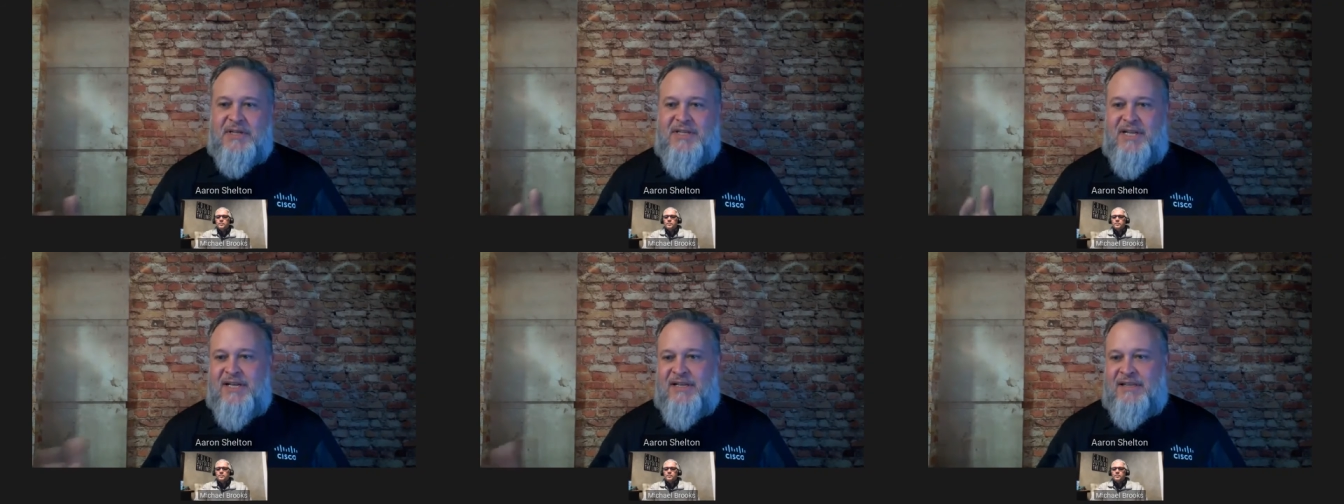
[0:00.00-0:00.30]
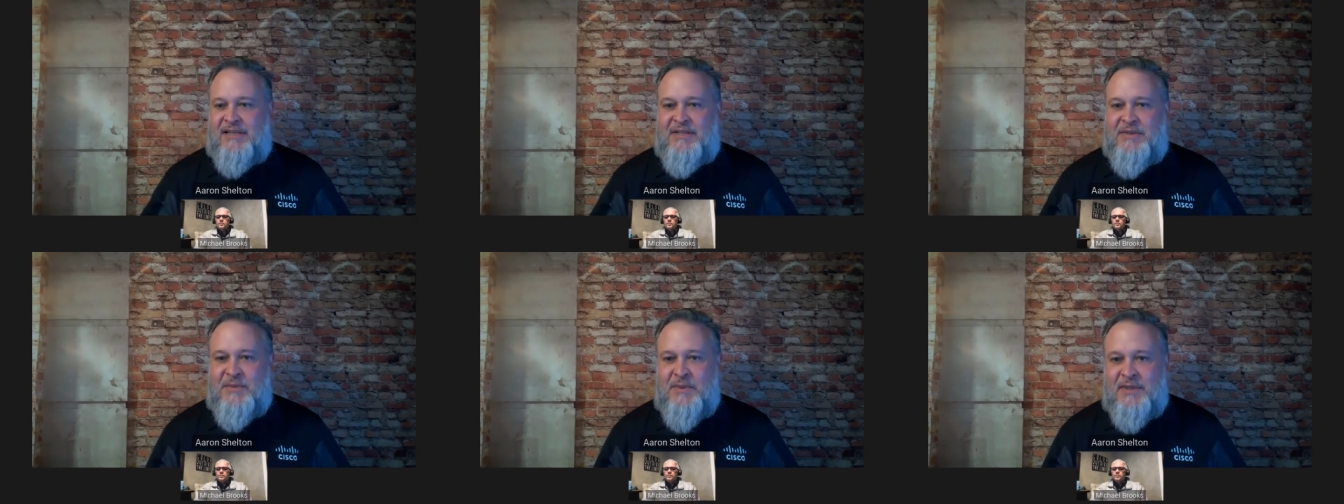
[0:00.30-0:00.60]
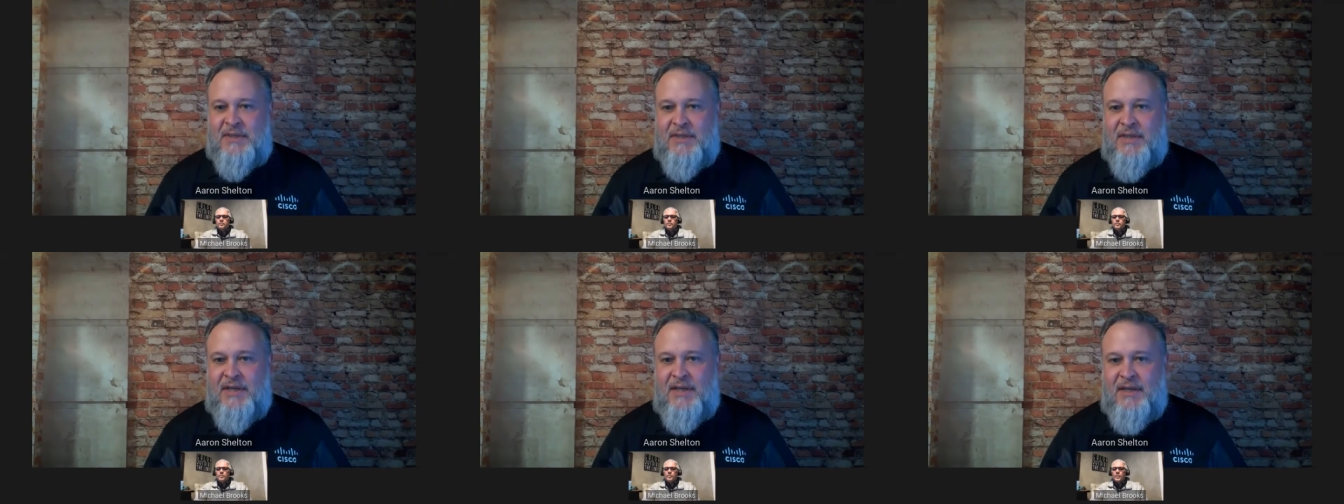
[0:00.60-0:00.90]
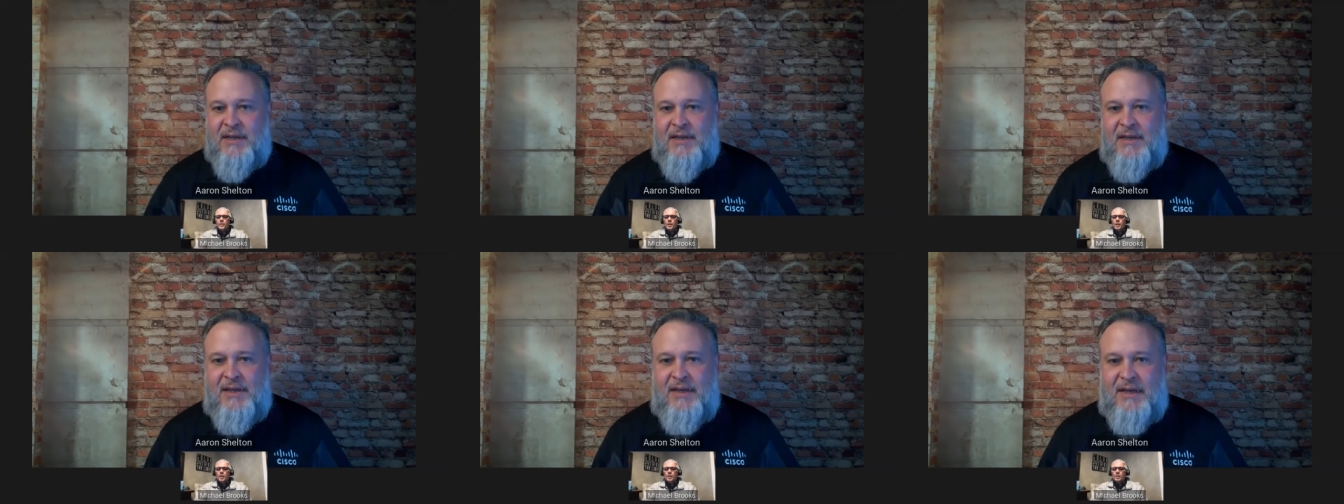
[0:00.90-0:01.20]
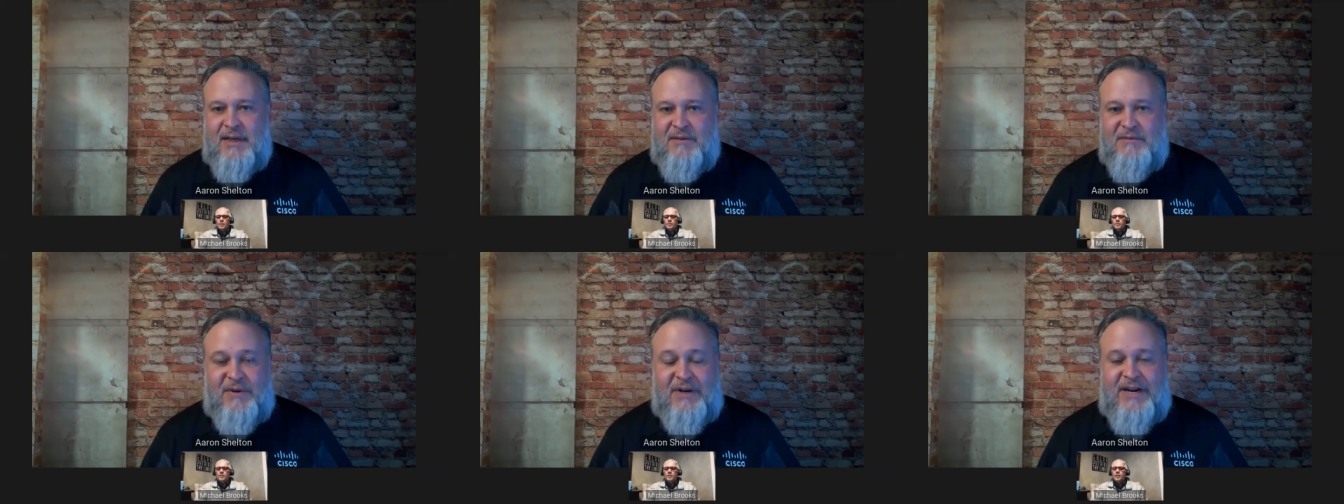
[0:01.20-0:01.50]
I'll take this one.
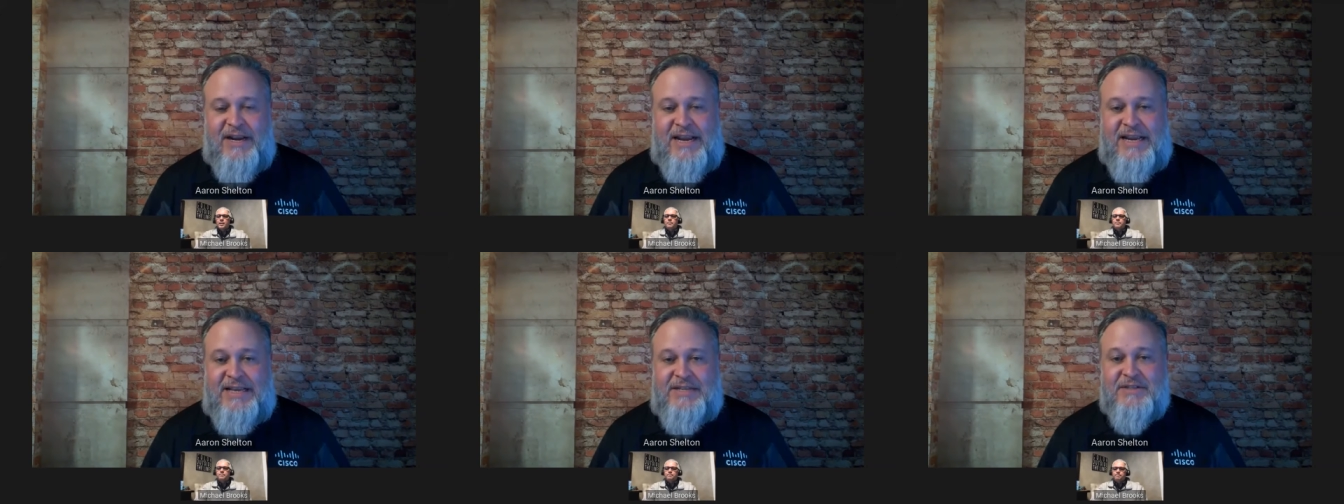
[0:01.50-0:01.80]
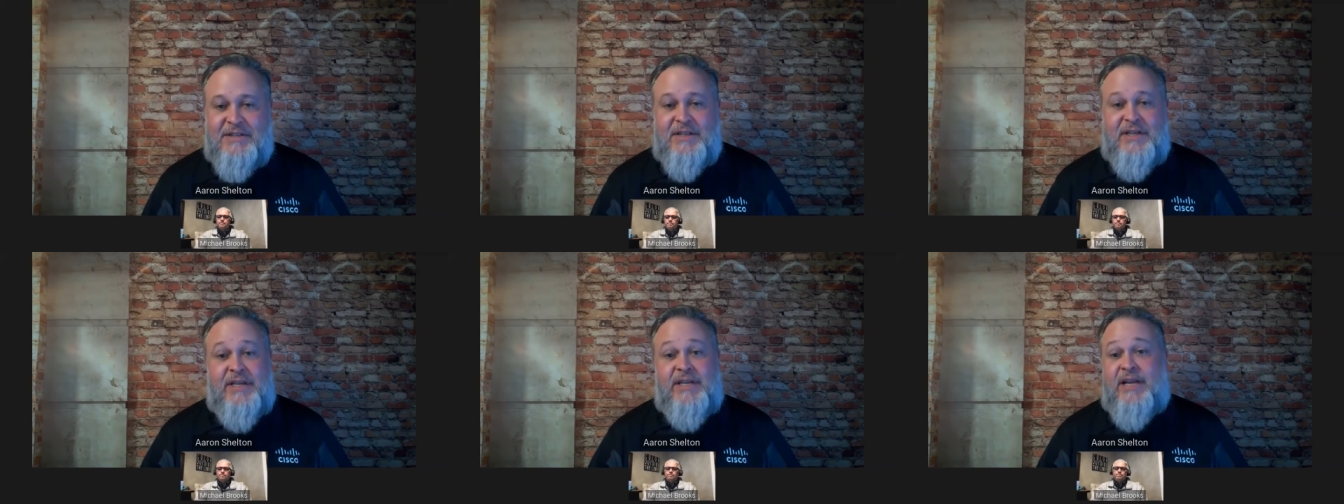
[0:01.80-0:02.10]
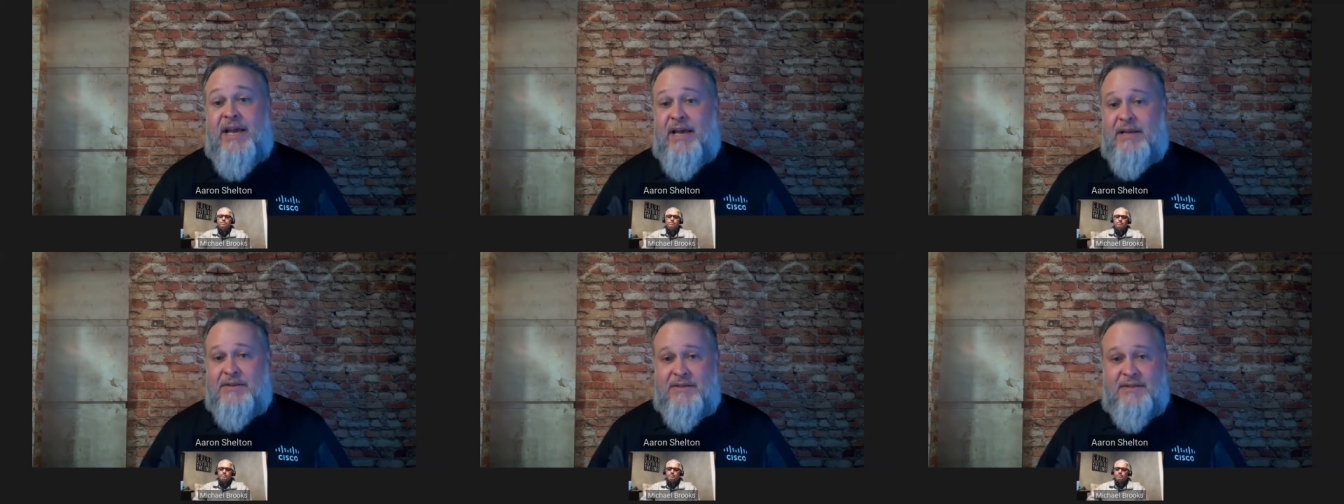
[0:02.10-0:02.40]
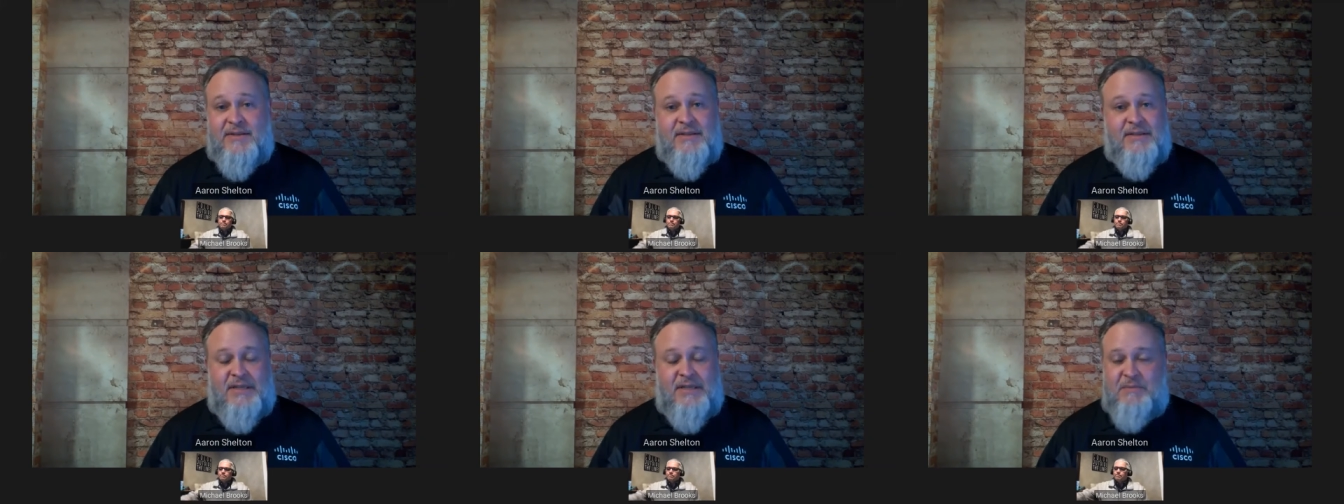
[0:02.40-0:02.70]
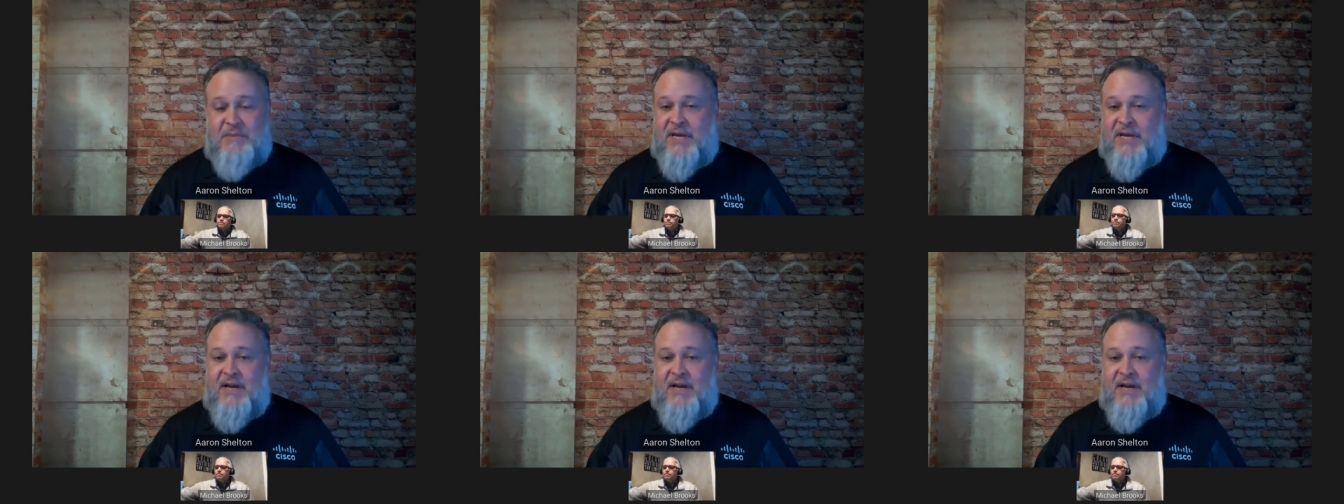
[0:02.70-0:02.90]
Yep. Uh, very easily, yes.